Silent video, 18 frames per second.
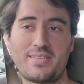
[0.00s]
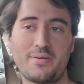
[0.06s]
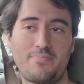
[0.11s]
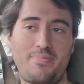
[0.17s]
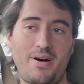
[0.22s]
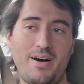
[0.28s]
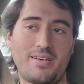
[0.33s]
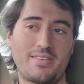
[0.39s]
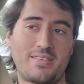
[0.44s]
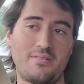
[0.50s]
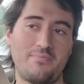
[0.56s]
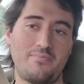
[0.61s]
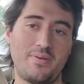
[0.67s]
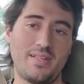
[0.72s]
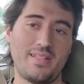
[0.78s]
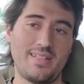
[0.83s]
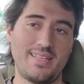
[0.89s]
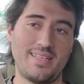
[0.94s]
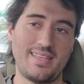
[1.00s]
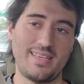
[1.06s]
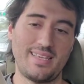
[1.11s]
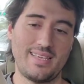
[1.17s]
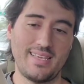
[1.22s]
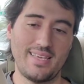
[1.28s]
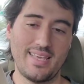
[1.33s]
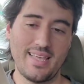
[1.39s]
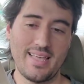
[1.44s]
the
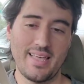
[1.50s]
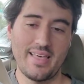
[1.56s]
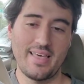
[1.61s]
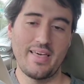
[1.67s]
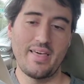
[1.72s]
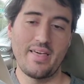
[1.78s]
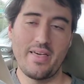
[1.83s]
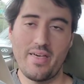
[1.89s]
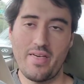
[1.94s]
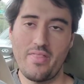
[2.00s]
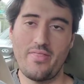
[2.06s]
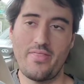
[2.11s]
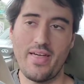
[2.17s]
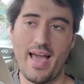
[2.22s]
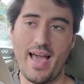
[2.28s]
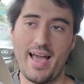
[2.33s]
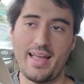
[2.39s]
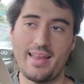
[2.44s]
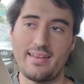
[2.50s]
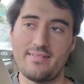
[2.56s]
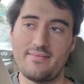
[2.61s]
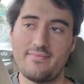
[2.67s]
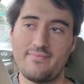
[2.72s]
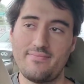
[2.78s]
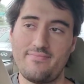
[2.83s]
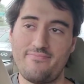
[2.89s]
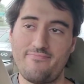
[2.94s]
possibility that
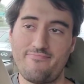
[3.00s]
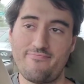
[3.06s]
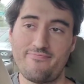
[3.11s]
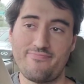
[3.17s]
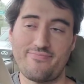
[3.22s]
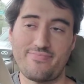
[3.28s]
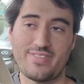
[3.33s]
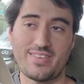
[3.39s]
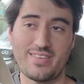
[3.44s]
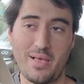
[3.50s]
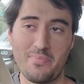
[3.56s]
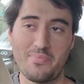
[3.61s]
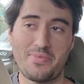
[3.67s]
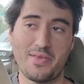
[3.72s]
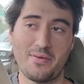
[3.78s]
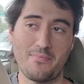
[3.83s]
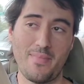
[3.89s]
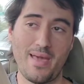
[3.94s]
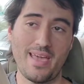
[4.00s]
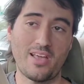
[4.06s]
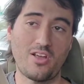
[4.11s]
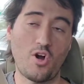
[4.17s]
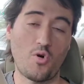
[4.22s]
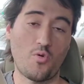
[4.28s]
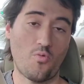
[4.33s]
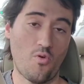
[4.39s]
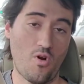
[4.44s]
something may
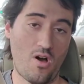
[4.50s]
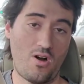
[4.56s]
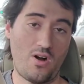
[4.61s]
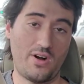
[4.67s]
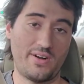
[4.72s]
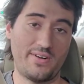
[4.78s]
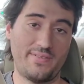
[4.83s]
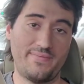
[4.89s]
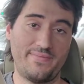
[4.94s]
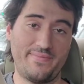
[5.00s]
go wrong,